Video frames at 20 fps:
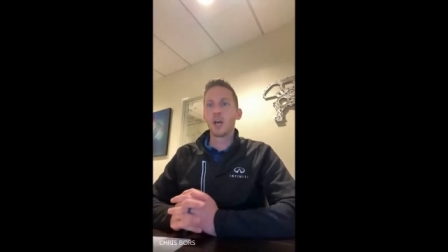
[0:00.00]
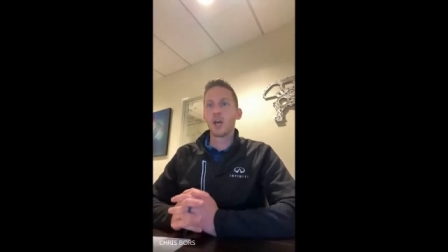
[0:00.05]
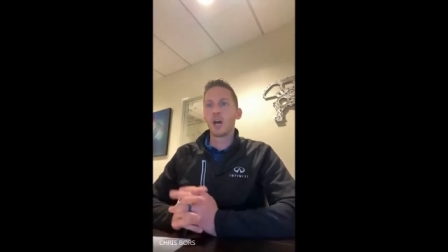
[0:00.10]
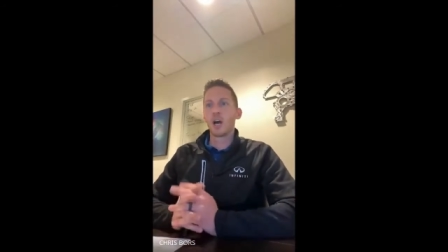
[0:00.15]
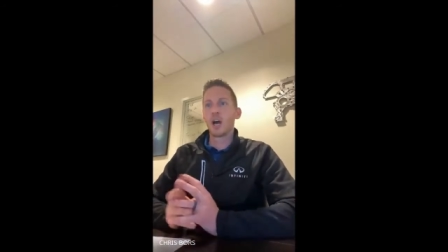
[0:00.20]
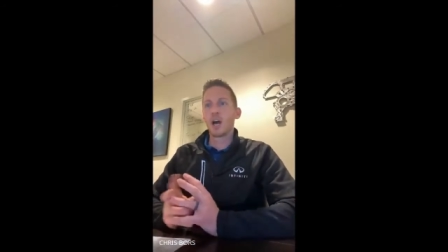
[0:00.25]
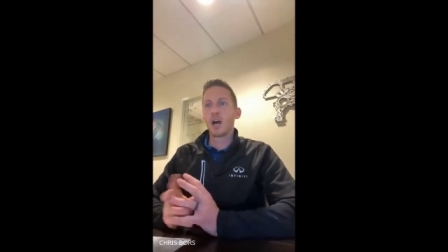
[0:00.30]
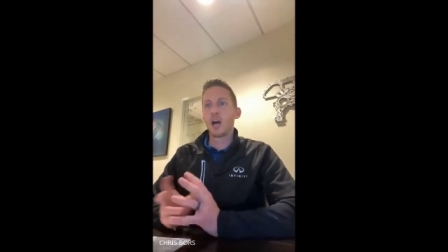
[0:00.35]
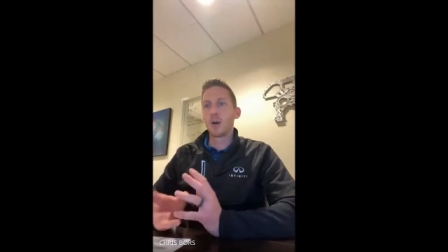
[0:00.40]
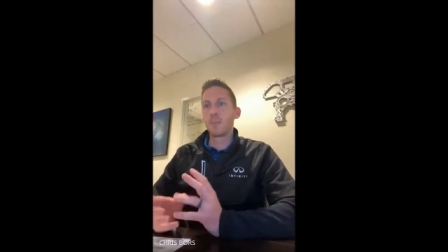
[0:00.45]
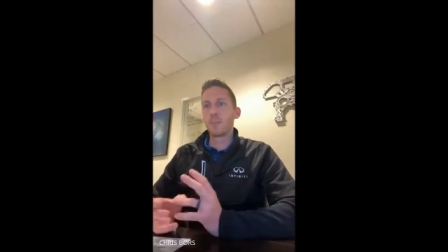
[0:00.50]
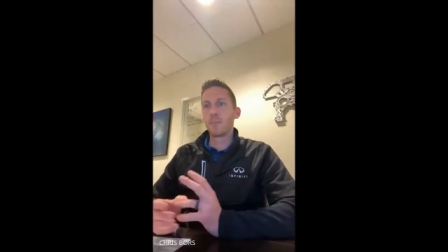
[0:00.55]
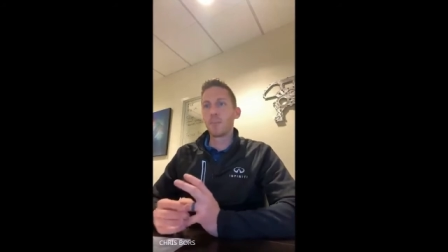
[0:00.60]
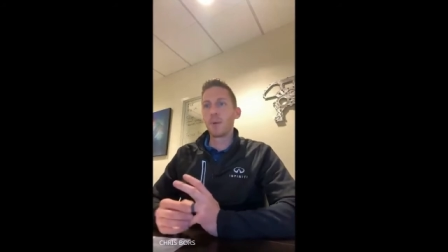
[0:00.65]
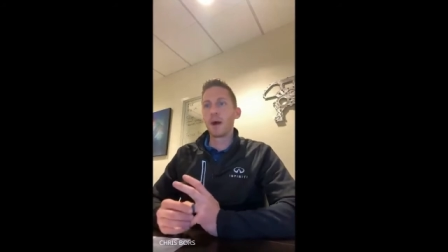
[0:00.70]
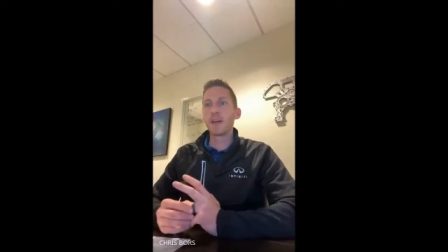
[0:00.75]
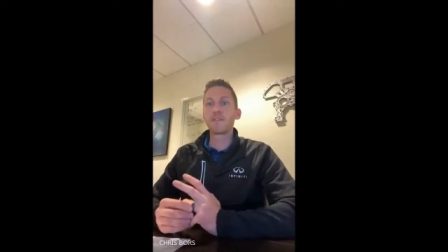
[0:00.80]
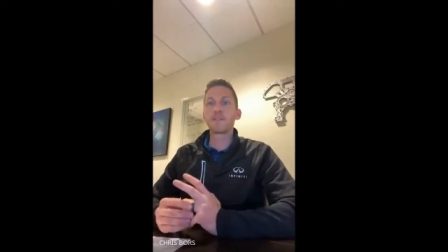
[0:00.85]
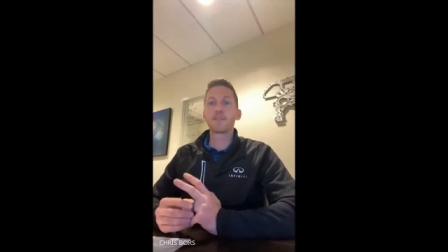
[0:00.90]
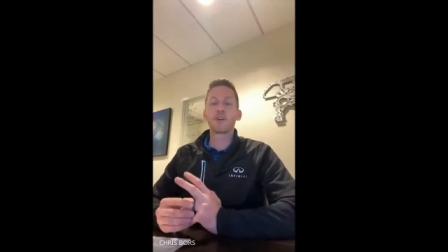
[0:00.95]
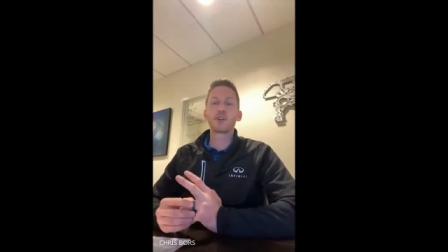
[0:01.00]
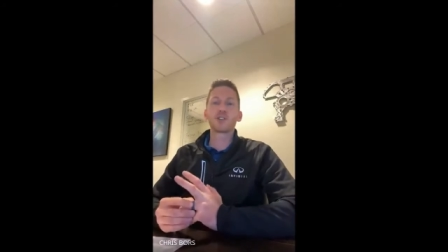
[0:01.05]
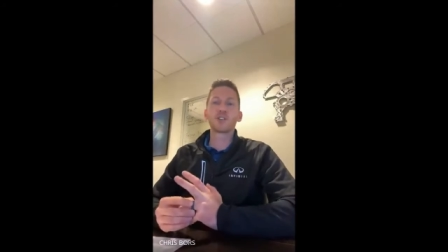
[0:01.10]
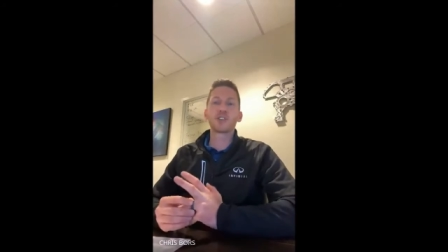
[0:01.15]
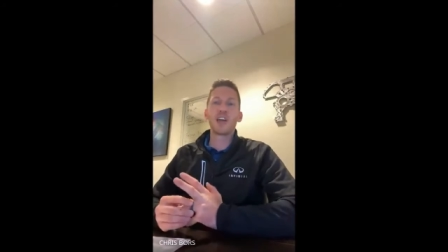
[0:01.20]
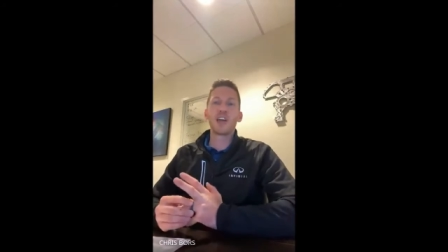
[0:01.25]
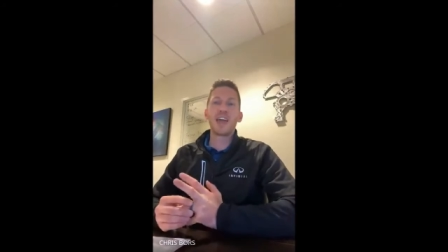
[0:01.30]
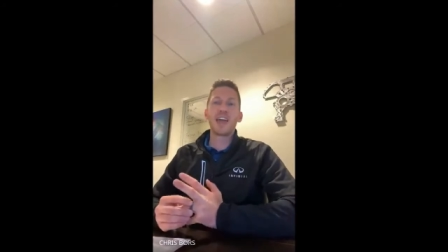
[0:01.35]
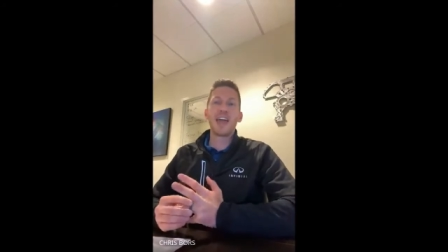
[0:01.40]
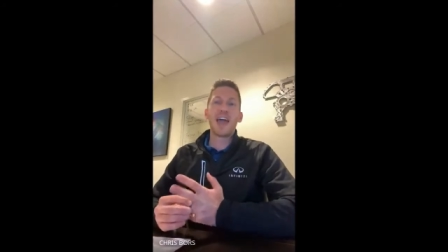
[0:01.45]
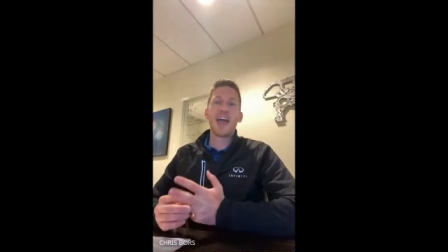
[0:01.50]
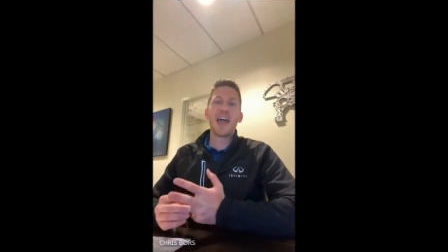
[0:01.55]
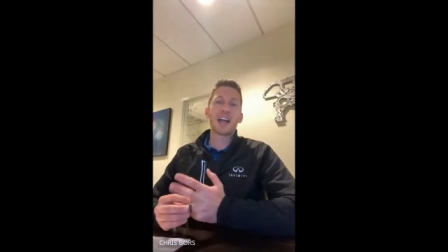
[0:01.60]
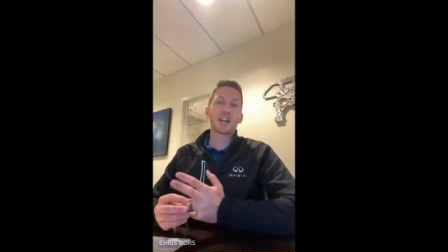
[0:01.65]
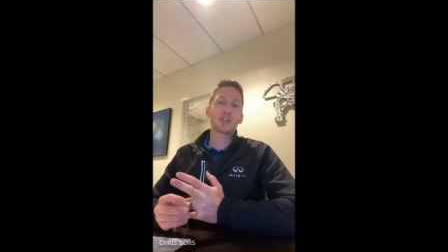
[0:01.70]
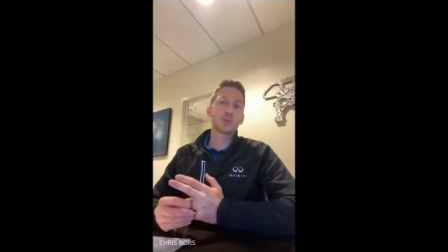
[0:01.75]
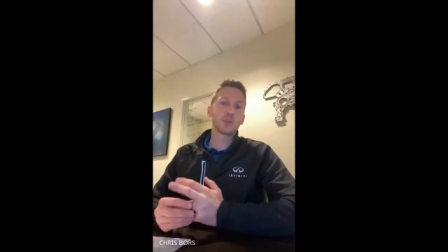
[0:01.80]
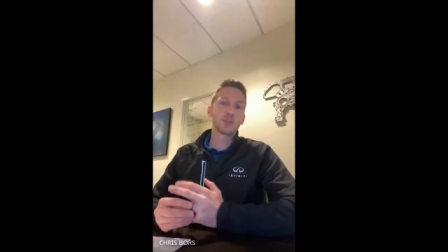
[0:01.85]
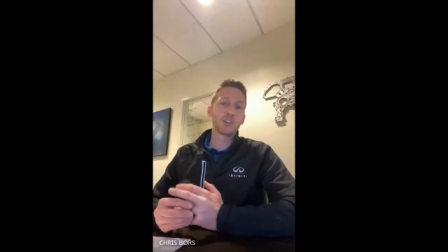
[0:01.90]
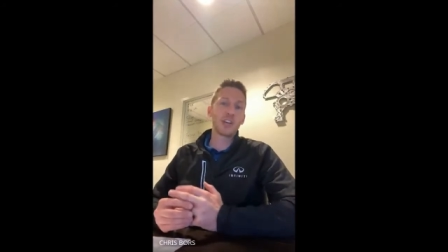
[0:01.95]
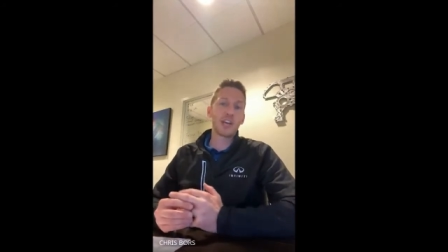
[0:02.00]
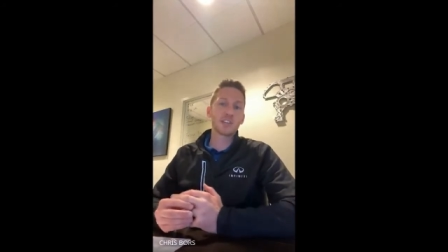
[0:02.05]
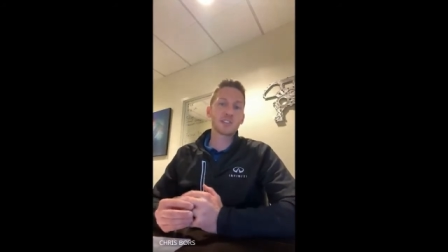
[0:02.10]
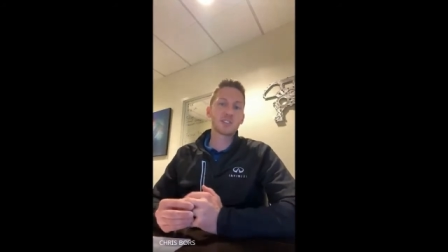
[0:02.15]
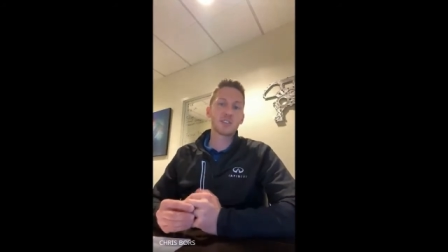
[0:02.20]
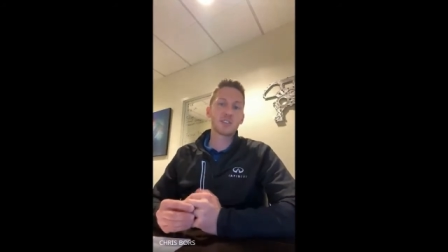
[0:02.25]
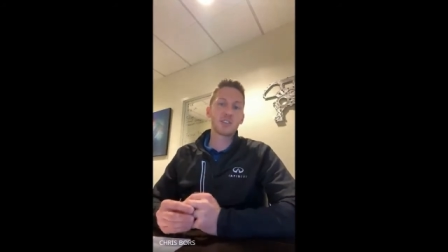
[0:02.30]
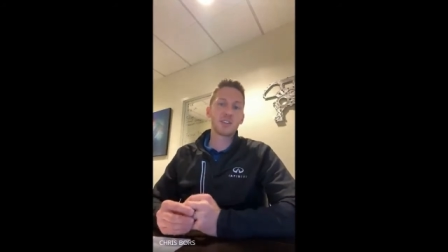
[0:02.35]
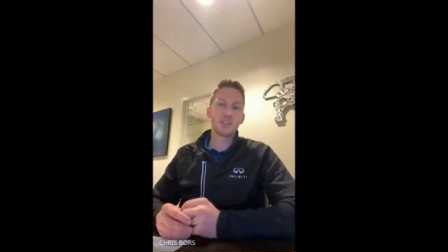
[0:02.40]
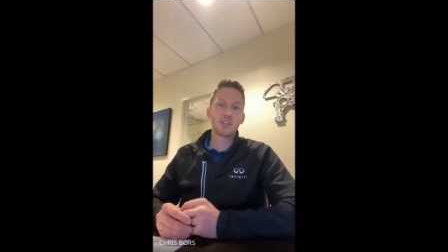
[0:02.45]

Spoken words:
My first actual task,